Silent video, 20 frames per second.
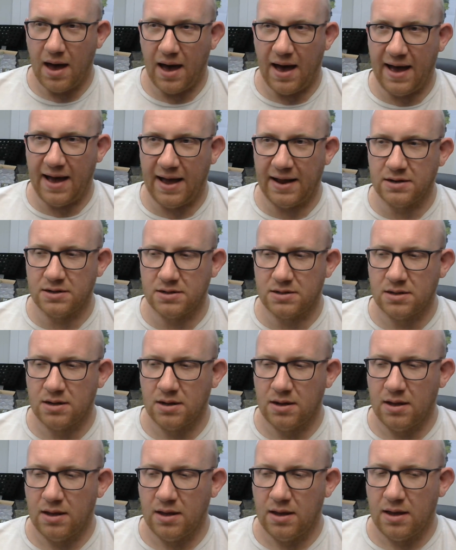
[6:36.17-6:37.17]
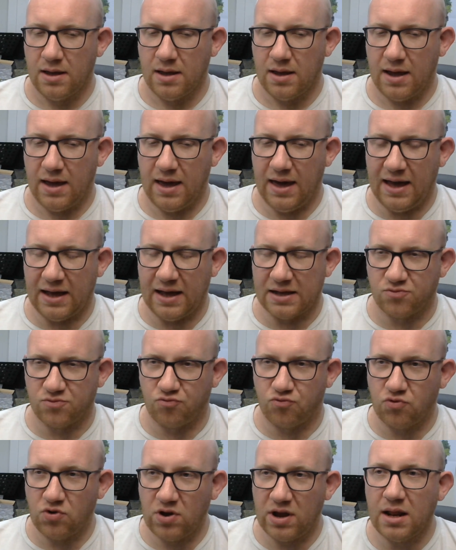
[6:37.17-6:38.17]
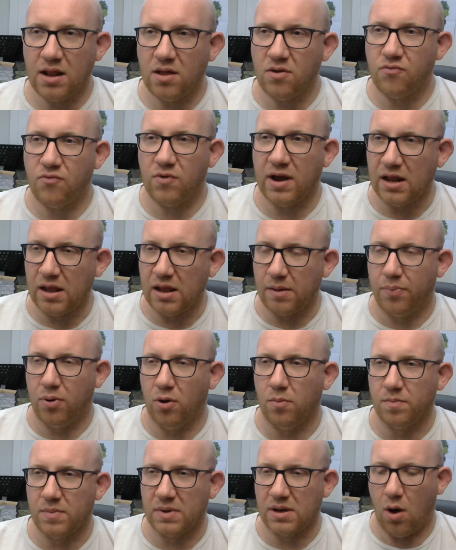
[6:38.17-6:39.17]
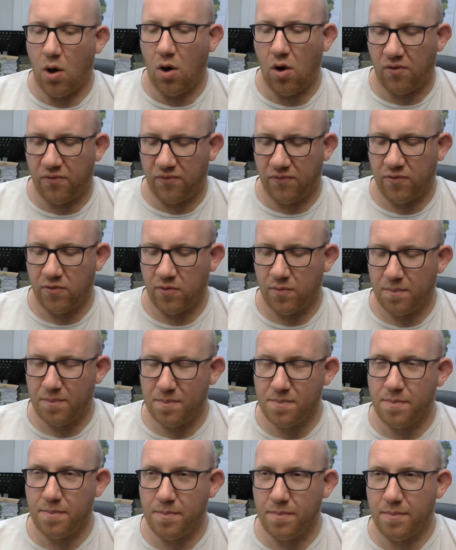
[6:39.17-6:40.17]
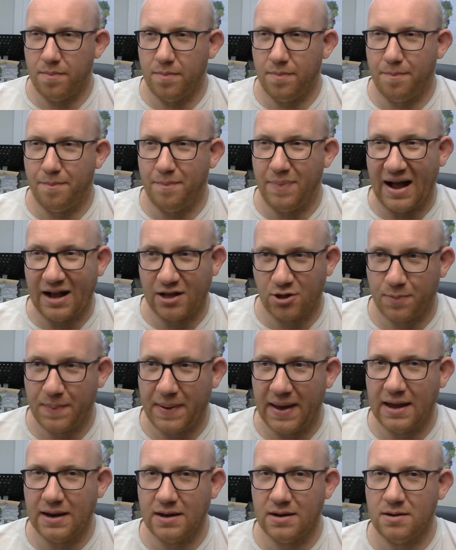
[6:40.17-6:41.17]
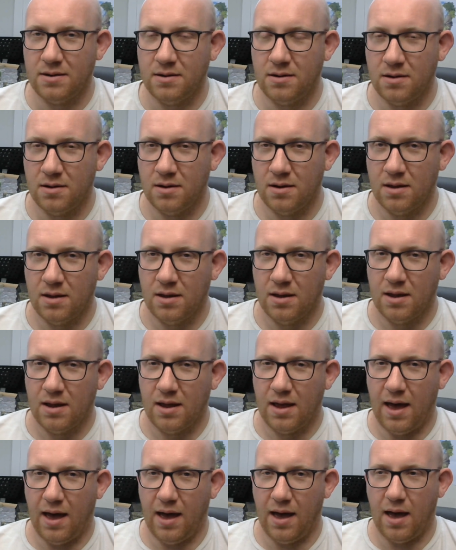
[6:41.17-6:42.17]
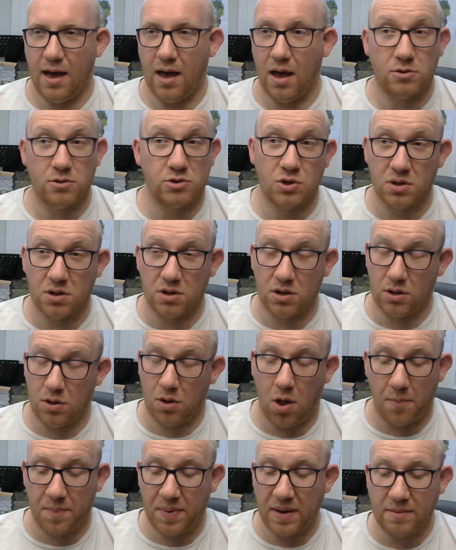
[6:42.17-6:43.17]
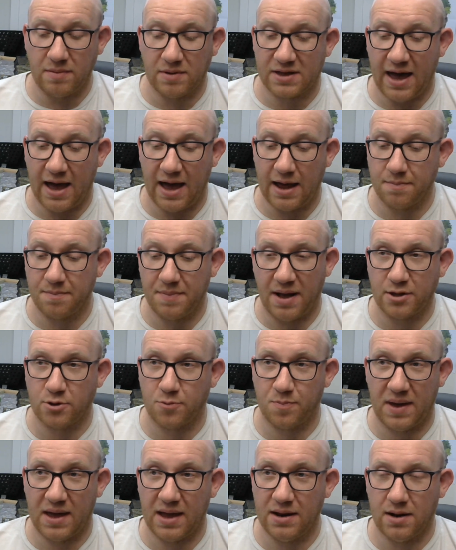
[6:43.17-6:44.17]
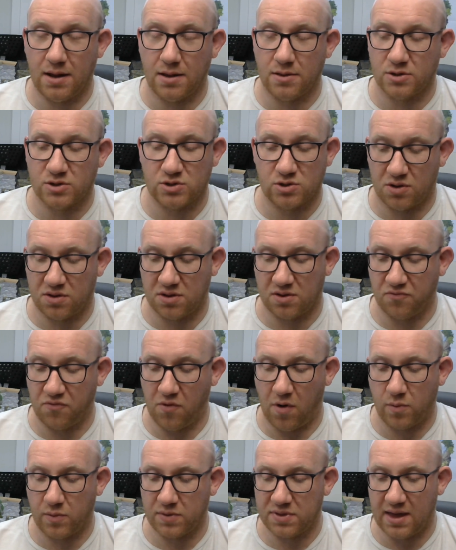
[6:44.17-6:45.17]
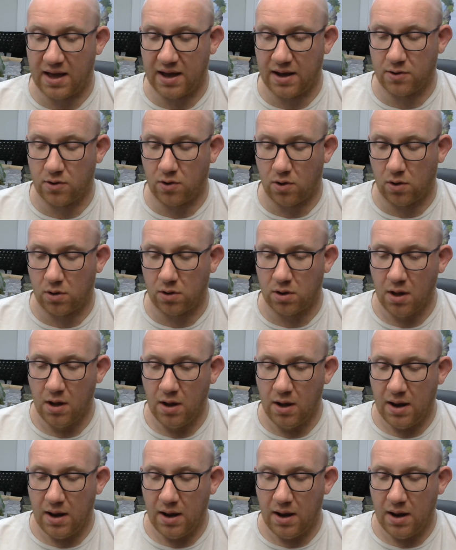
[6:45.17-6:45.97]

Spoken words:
And it's really, really put me off batch painting. A lot of people can batch paint, and there's nothing wrong with that at all.